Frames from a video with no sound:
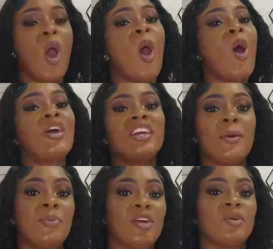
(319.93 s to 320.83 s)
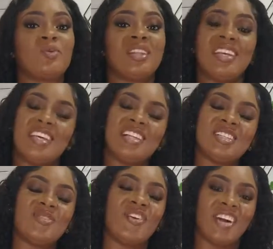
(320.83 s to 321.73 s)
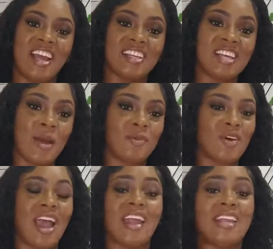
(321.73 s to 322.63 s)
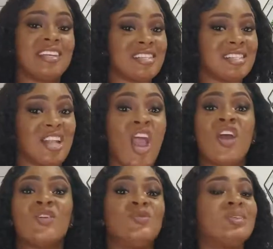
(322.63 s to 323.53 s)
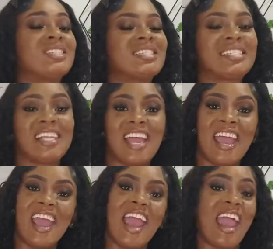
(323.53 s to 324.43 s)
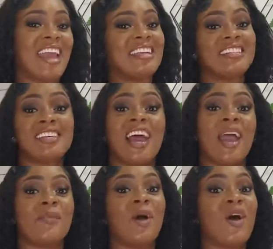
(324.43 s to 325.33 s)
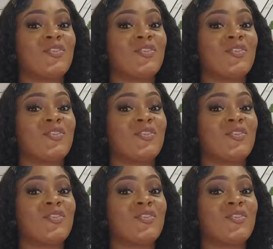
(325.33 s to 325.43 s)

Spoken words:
or you can pair it with heels for a nighttime look. And listen, you slay any time of